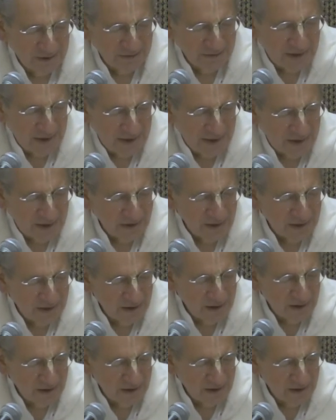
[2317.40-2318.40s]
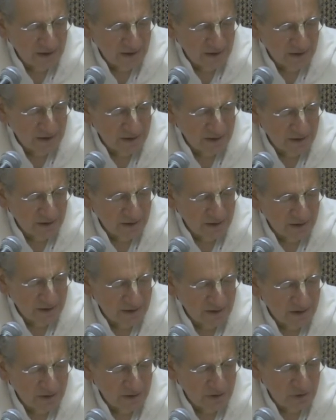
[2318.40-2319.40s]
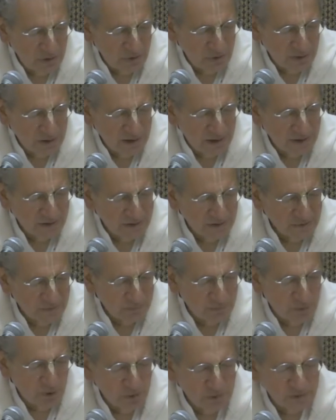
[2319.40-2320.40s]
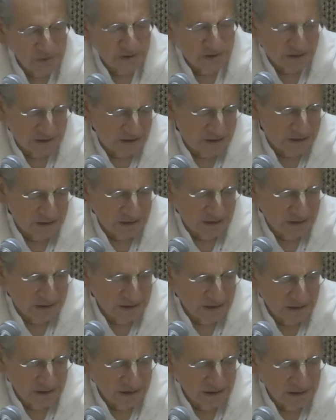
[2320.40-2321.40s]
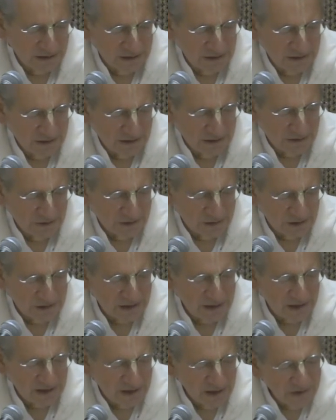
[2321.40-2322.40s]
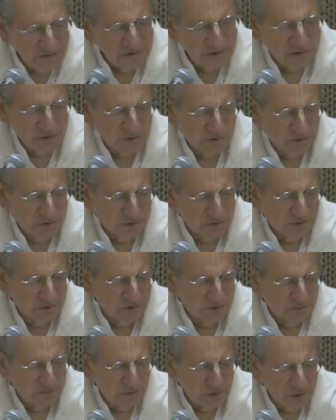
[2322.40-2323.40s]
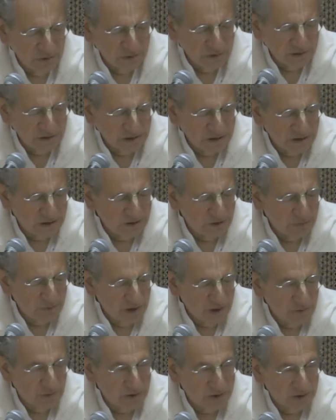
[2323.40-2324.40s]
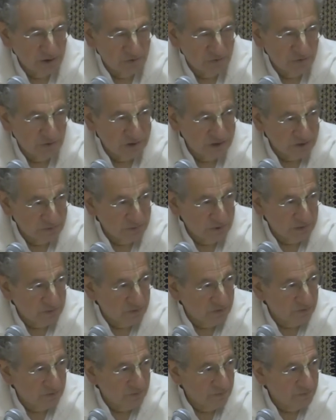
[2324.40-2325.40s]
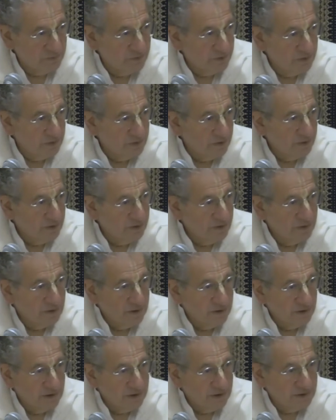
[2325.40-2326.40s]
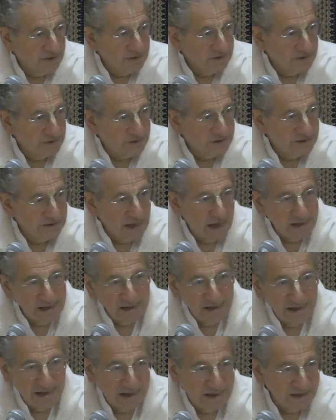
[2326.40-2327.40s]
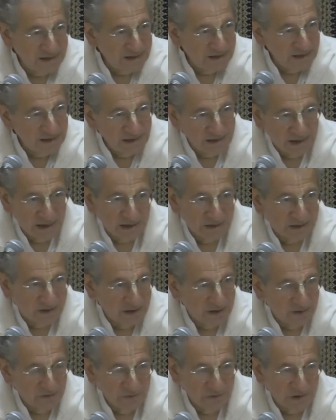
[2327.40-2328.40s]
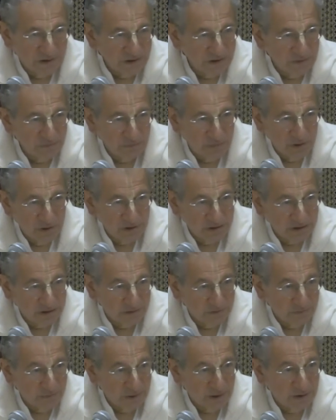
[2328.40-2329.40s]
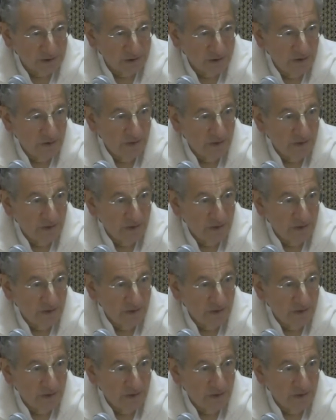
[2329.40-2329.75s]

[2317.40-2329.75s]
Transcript: then you get the potency. Krishna gives you the potency to be able to convince people. It's, it's not an easy thing to convince a person, but